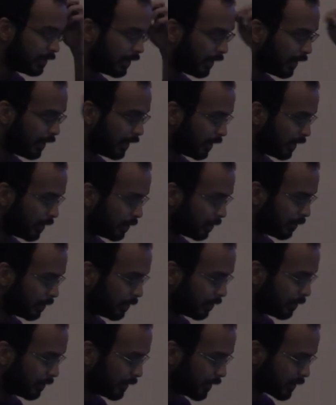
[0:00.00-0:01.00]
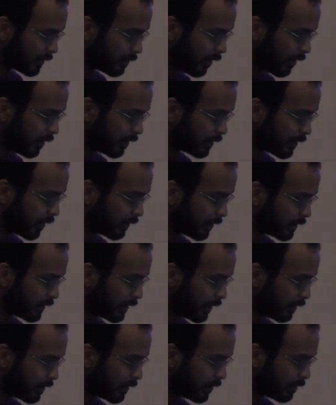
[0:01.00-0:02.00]
Um, this is all the stuff that's
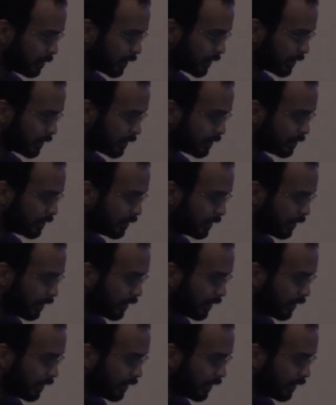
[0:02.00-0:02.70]
given to us.